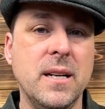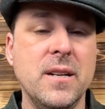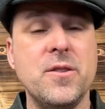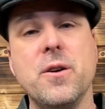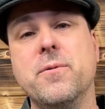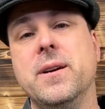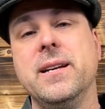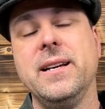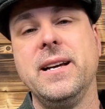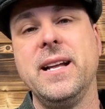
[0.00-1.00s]
So
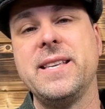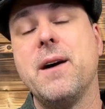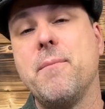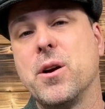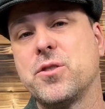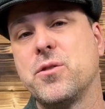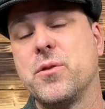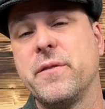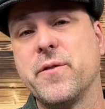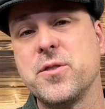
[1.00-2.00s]
it's out March
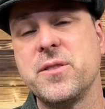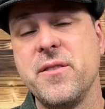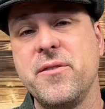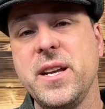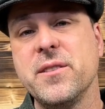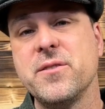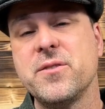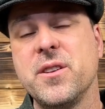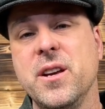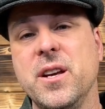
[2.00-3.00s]
31st in theaters.